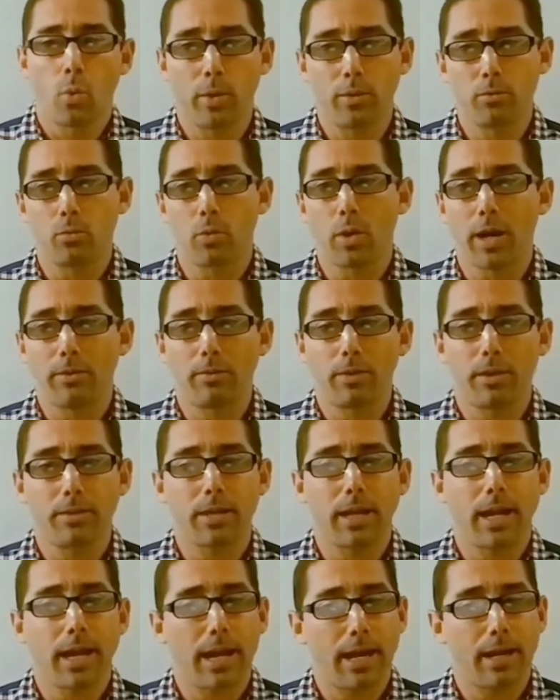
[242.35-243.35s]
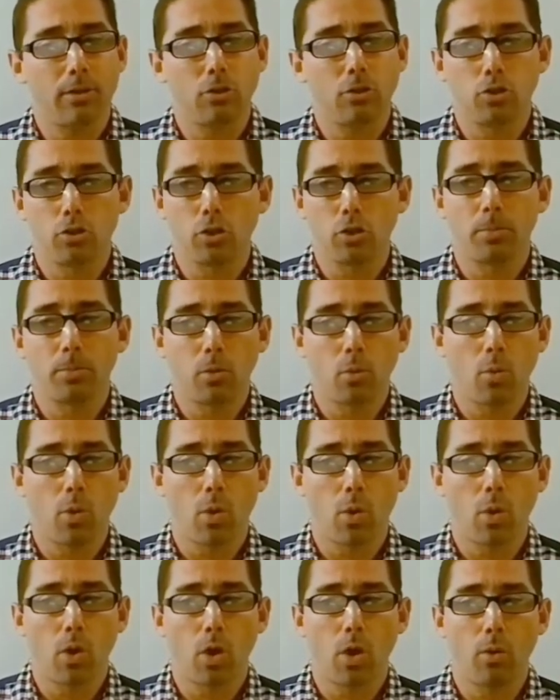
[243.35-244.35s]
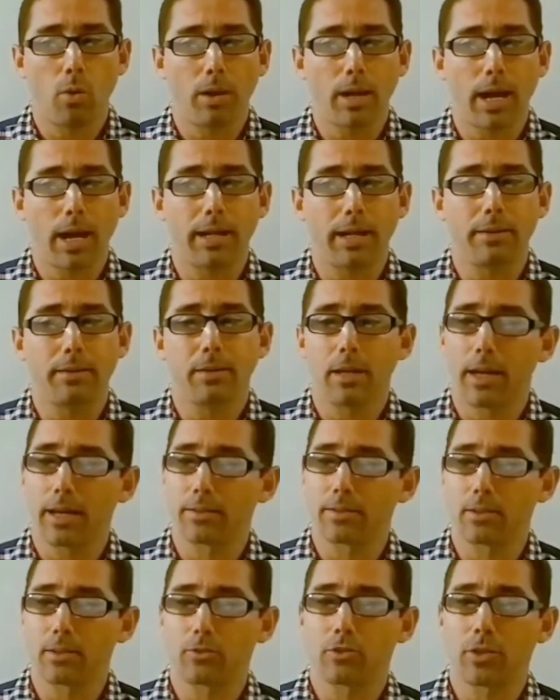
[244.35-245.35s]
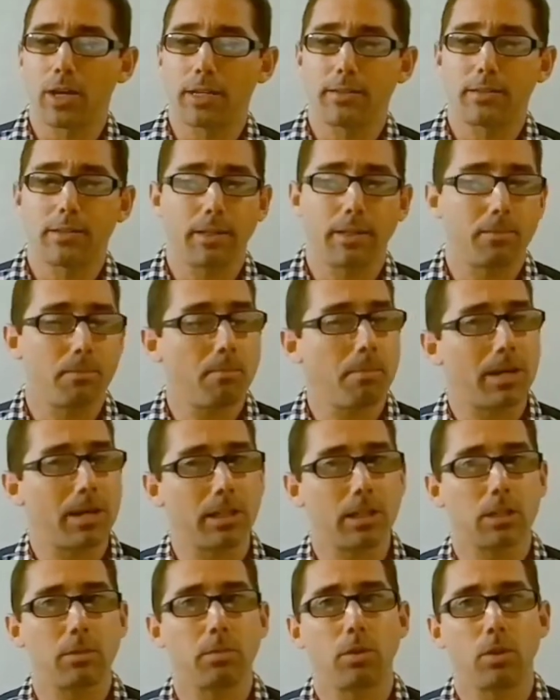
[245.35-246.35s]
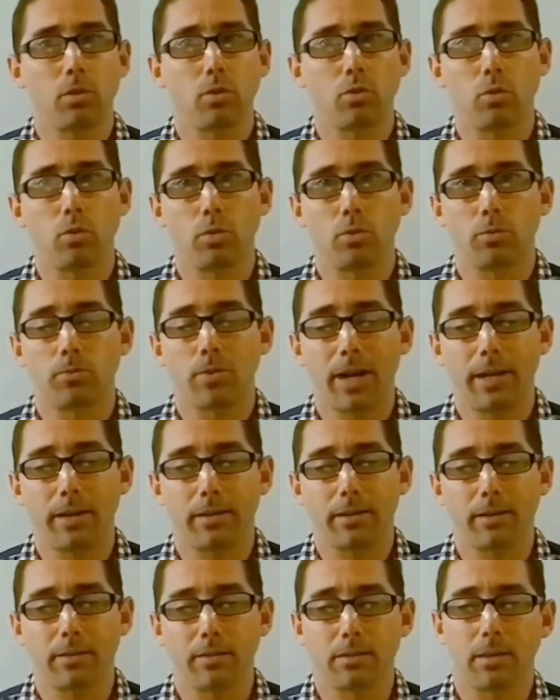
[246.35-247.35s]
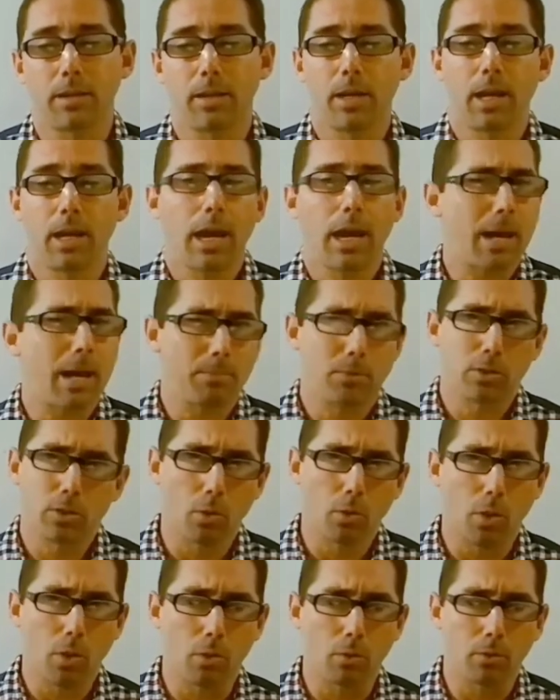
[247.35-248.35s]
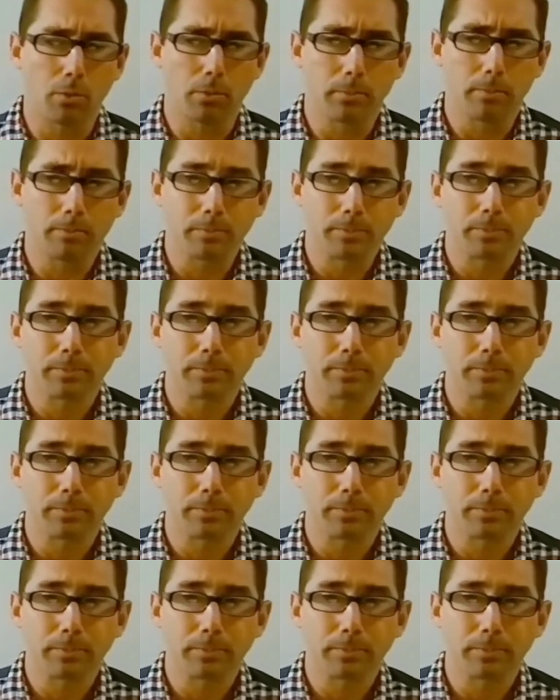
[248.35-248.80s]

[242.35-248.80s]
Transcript: When driving and shopping online, exercising, managing your finance, and so on.